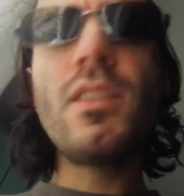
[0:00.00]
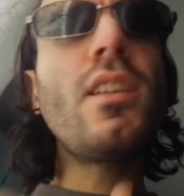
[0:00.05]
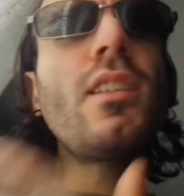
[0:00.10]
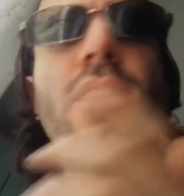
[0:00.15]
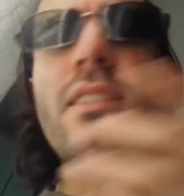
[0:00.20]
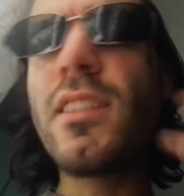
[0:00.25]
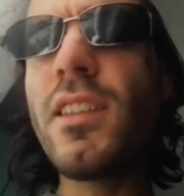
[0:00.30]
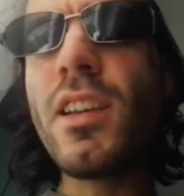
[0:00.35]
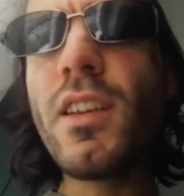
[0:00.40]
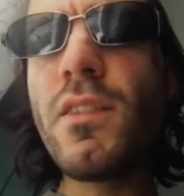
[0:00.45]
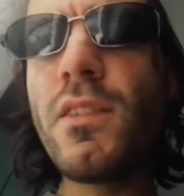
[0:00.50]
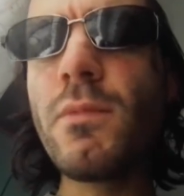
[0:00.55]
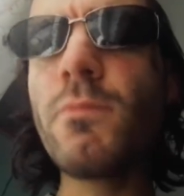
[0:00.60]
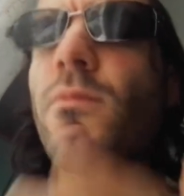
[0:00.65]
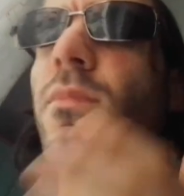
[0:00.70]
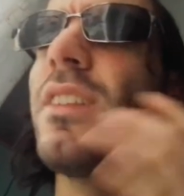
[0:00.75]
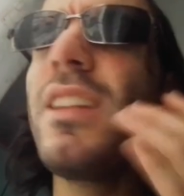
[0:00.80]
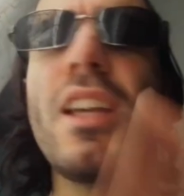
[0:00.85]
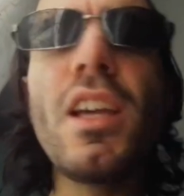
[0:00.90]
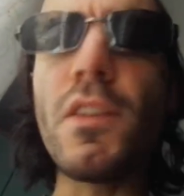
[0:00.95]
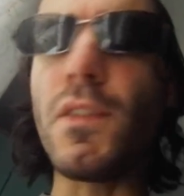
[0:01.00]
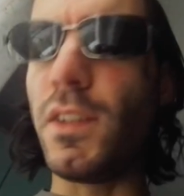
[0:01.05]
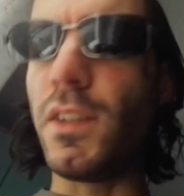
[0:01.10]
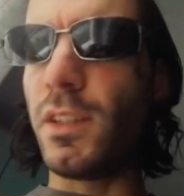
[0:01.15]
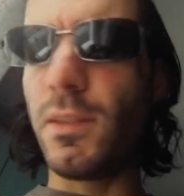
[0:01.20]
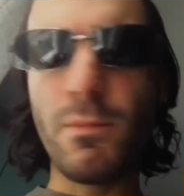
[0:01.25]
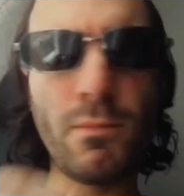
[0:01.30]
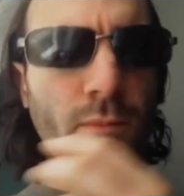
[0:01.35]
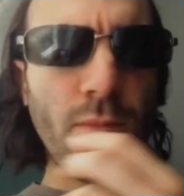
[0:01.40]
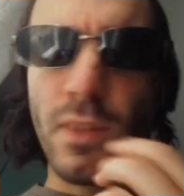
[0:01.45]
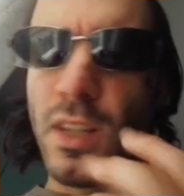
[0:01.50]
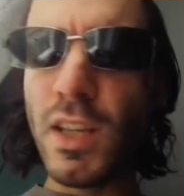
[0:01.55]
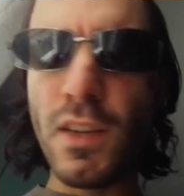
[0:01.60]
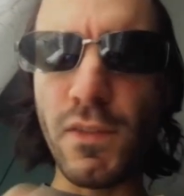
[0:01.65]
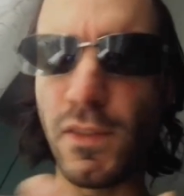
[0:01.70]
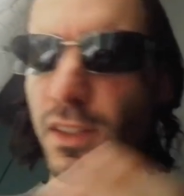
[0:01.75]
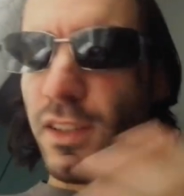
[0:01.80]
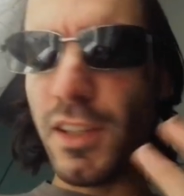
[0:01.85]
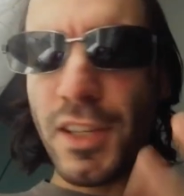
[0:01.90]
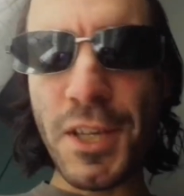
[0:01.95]
Yes, David, David,
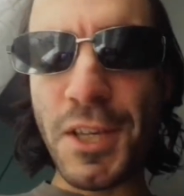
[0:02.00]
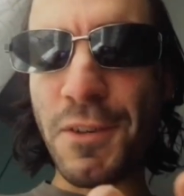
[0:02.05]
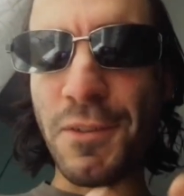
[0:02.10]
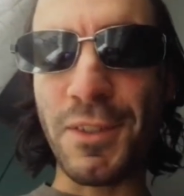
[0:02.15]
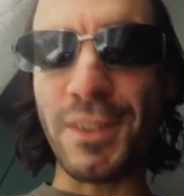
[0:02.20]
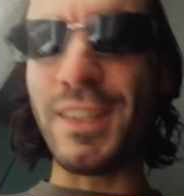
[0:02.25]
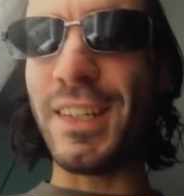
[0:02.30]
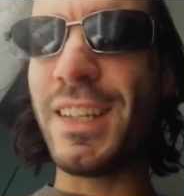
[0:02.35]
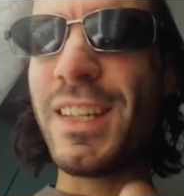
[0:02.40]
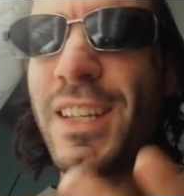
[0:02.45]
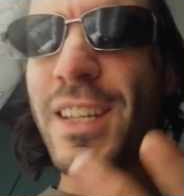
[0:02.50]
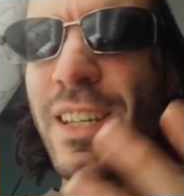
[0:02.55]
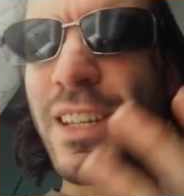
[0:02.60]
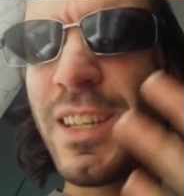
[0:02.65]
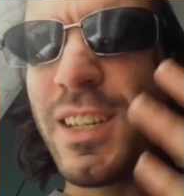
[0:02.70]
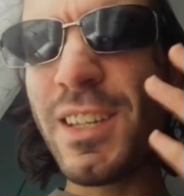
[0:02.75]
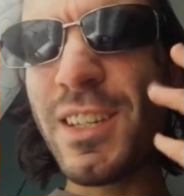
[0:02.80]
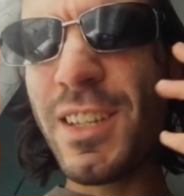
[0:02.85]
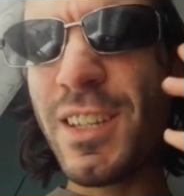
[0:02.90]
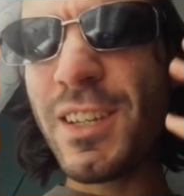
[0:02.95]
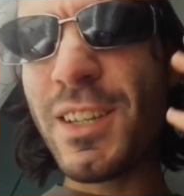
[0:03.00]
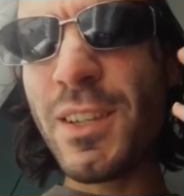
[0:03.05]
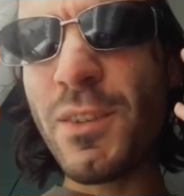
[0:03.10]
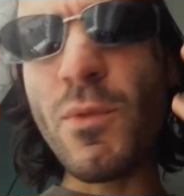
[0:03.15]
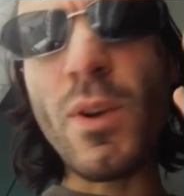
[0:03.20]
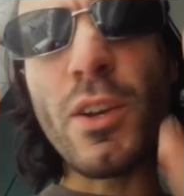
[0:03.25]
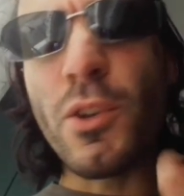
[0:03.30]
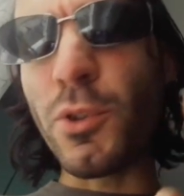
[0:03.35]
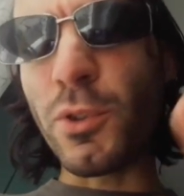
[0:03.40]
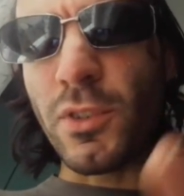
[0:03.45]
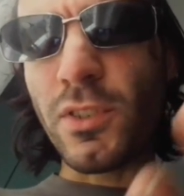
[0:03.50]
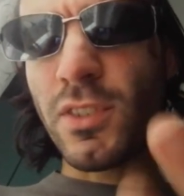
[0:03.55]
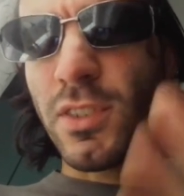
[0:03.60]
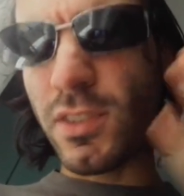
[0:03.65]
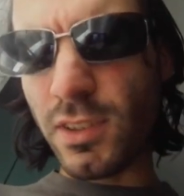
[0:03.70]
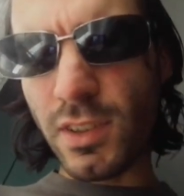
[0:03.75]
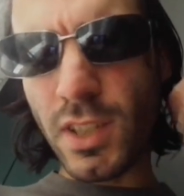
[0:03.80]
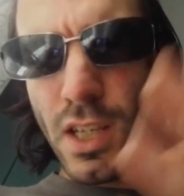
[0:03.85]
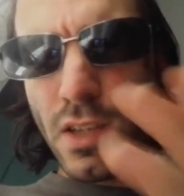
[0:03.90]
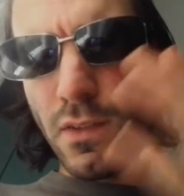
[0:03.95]
David, David. Why
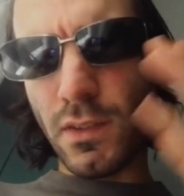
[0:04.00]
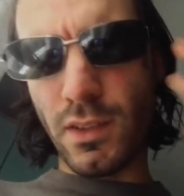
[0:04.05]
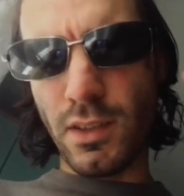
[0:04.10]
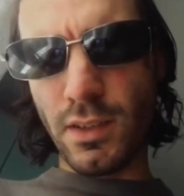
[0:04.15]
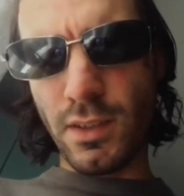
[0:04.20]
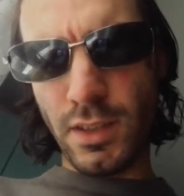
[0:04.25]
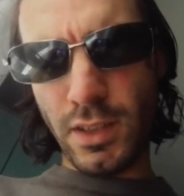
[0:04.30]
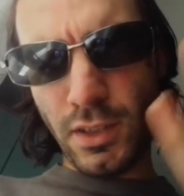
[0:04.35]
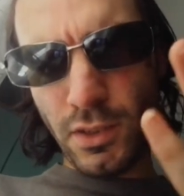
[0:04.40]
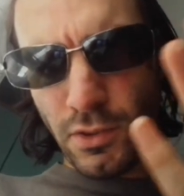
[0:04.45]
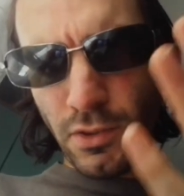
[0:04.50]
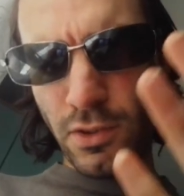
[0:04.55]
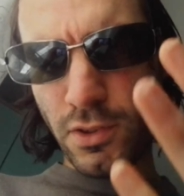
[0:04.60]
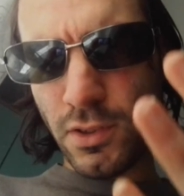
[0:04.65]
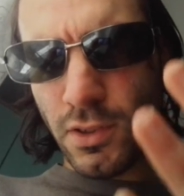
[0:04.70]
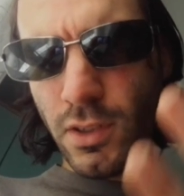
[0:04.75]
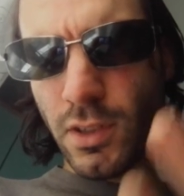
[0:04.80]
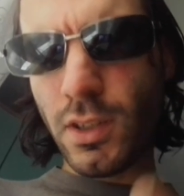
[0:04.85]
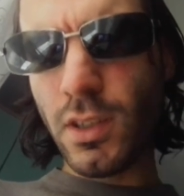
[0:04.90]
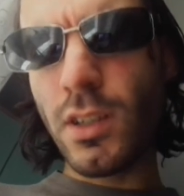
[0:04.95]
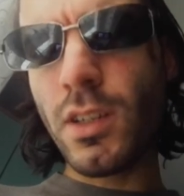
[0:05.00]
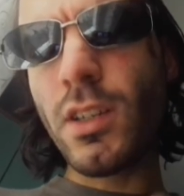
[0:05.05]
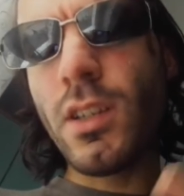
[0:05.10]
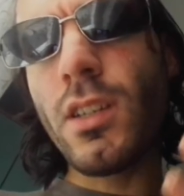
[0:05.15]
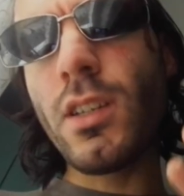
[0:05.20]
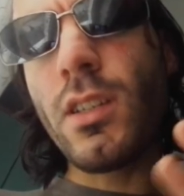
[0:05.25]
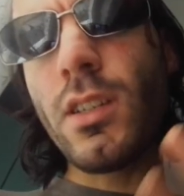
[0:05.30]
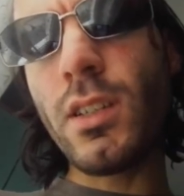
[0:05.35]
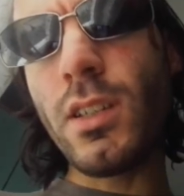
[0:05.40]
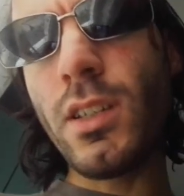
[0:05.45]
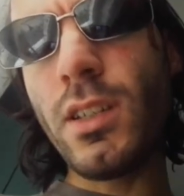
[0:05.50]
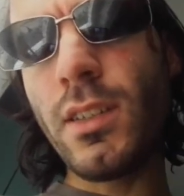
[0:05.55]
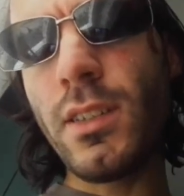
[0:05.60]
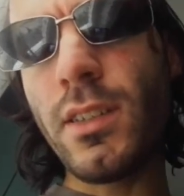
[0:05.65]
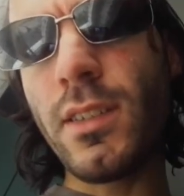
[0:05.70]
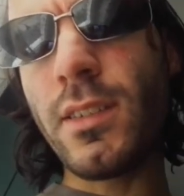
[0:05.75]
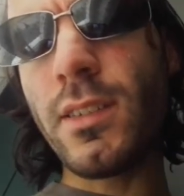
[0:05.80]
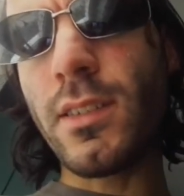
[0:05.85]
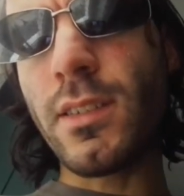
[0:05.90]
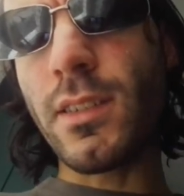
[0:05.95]
not, David Lynch?
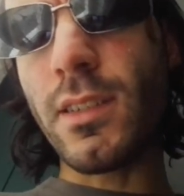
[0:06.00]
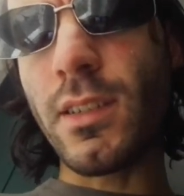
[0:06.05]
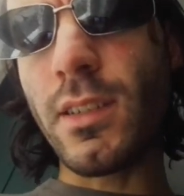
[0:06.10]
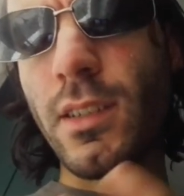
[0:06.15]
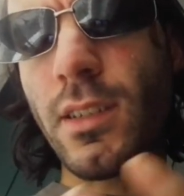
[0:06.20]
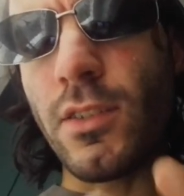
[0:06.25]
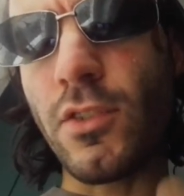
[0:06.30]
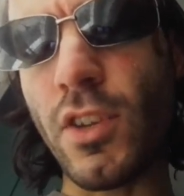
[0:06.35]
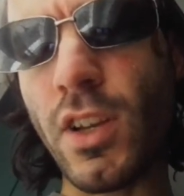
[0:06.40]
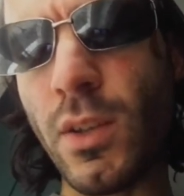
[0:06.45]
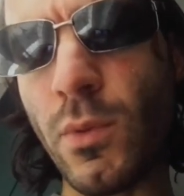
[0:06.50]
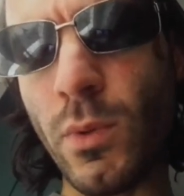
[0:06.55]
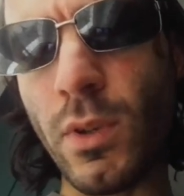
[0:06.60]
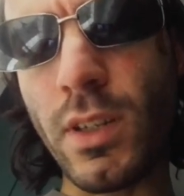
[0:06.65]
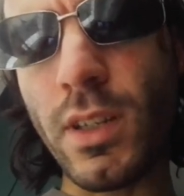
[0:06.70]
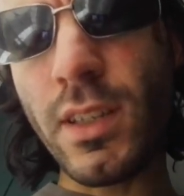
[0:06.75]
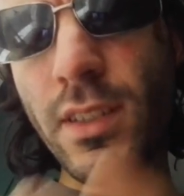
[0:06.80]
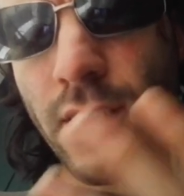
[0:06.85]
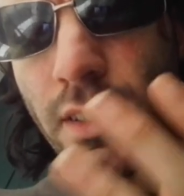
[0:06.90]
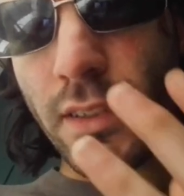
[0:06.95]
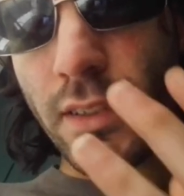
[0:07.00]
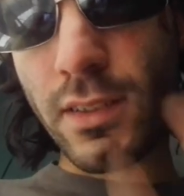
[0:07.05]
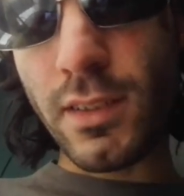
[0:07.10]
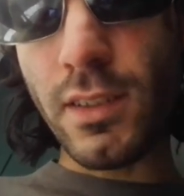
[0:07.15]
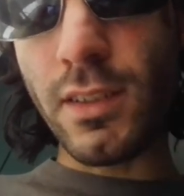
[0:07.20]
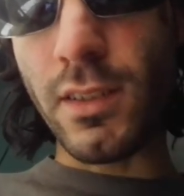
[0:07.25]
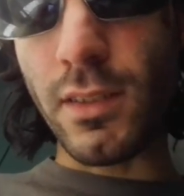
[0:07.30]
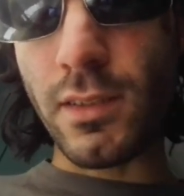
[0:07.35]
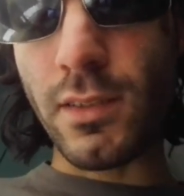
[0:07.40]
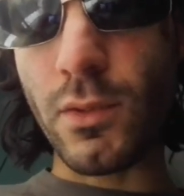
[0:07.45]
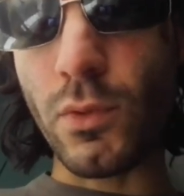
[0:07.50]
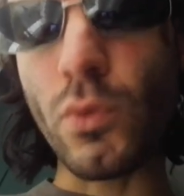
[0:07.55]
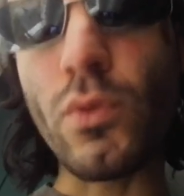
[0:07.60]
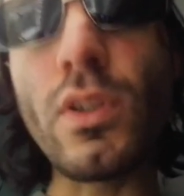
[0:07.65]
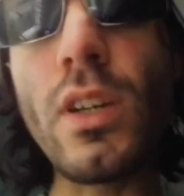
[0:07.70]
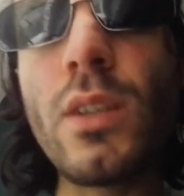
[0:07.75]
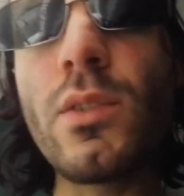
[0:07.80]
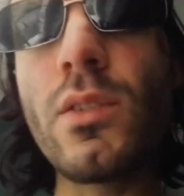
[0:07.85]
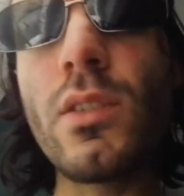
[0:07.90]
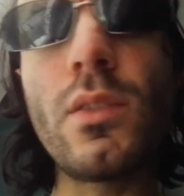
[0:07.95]
It's January 16th,
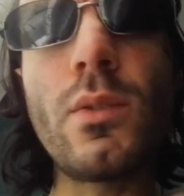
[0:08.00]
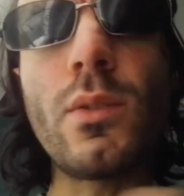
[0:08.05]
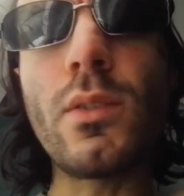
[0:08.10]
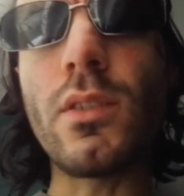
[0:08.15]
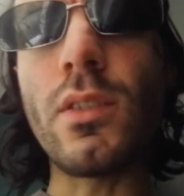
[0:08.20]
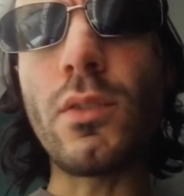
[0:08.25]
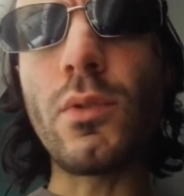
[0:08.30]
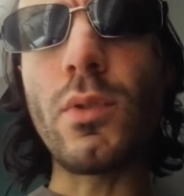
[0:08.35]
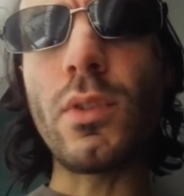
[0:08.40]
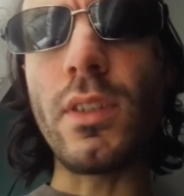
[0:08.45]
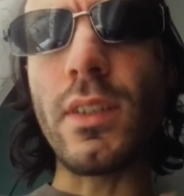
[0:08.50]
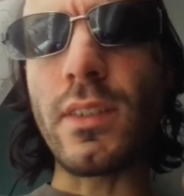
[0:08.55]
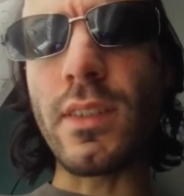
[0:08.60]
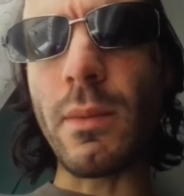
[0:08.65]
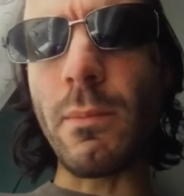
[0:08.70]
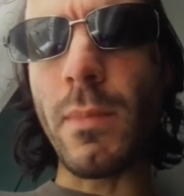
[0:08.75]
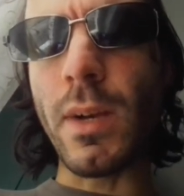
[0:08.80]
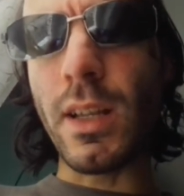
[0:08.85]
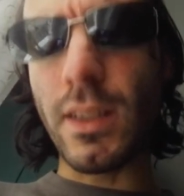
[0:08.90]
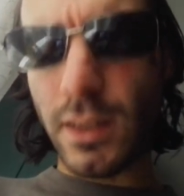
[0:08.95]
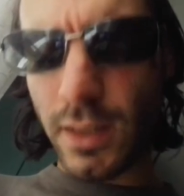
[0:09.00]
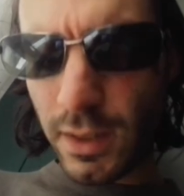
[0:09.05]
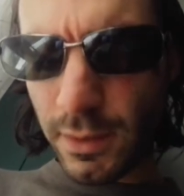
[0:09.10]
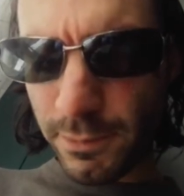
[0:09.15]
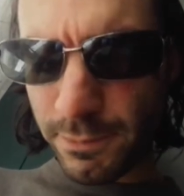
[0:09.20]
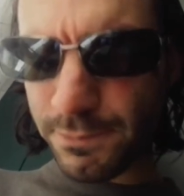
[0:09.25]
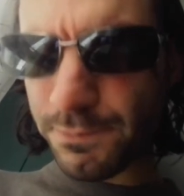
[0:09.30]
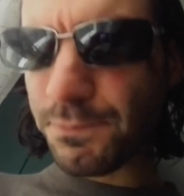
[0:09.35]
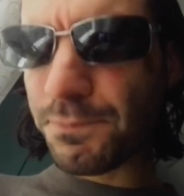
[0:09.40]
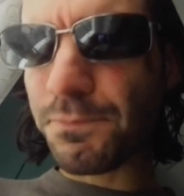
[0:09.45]
2022. It's a Monday.